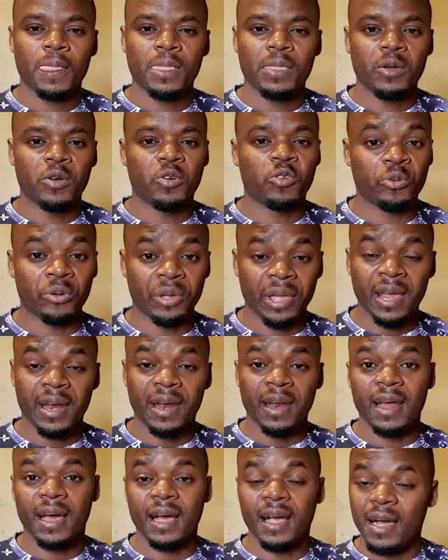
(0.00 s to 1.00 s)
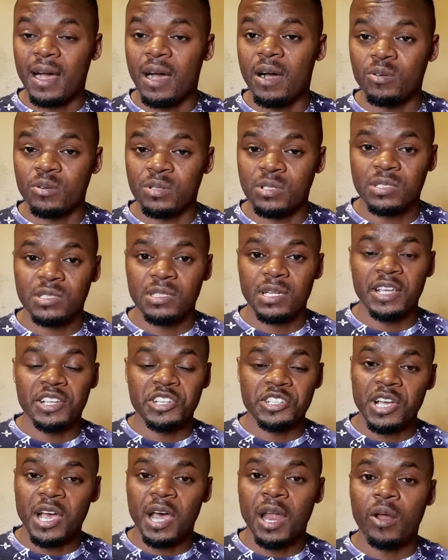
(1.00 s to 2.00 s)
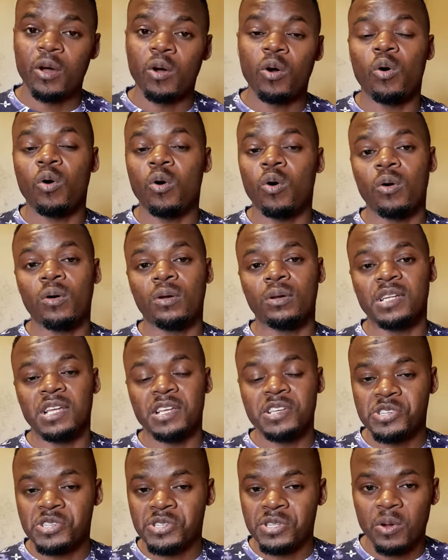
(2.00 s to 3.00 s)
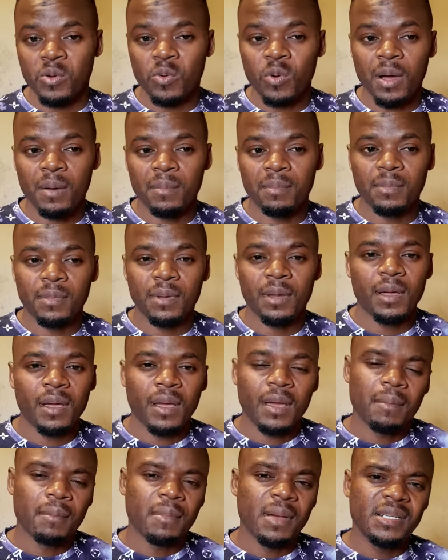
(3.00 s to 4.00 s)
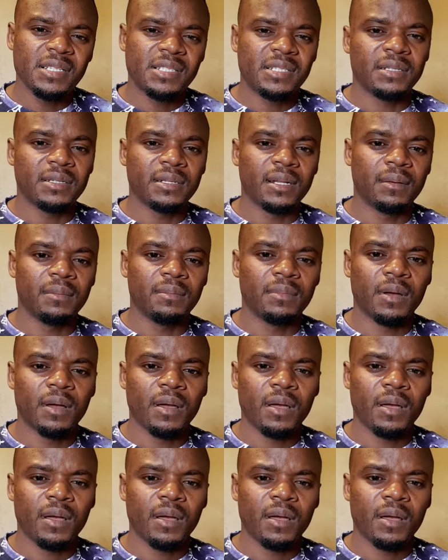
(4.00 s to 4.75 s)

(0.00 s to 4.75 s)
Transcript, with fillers: you create an account, a channel on Instagram, mention that,